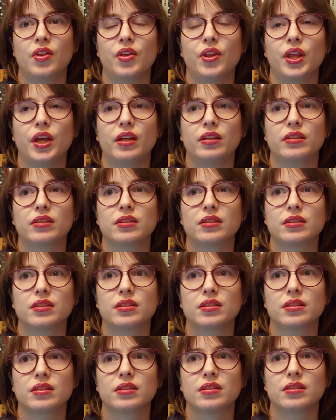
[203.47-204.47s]
that
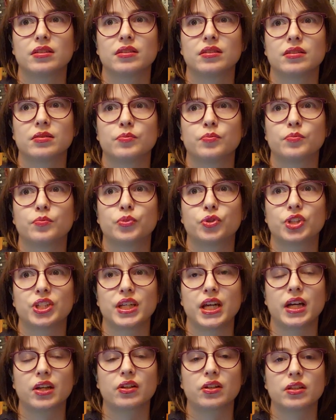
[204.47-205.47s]
the
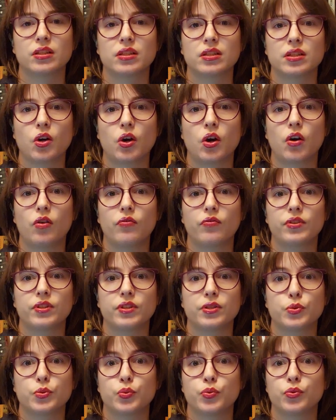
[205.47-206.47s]
protagonist of
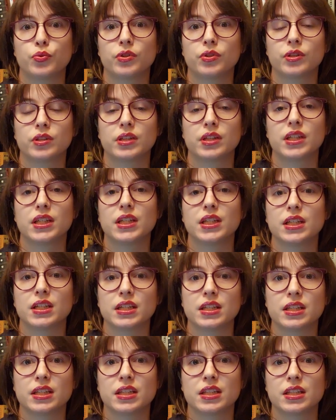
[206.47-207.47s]
this book
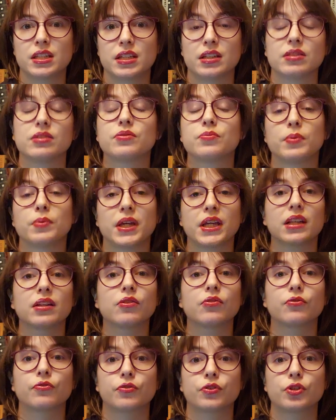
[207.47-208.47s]
is as being
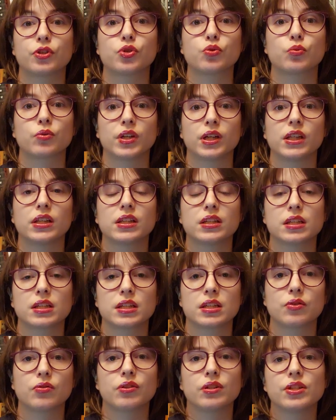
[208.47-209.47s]
the first one in the
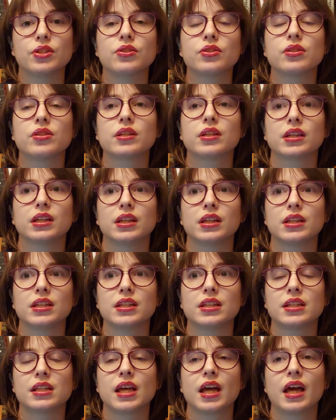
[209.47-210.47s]
series is